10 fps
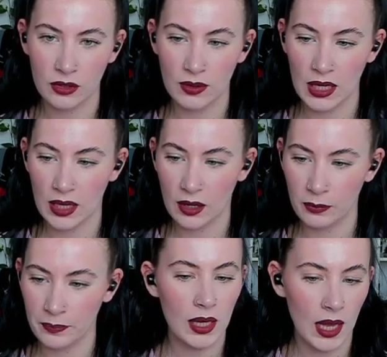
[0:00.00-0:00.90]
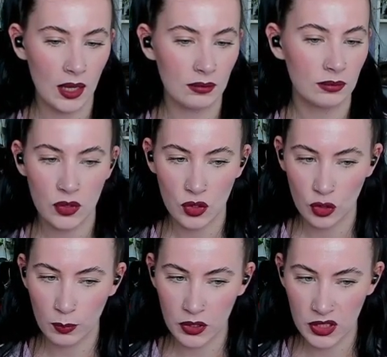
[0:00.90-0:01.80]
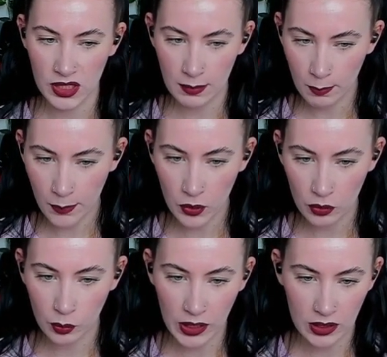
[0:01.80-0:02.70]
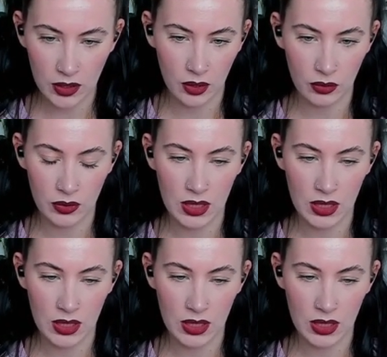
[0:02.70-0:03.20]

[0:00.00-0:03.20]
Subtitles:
for right now. Again, super simple windows,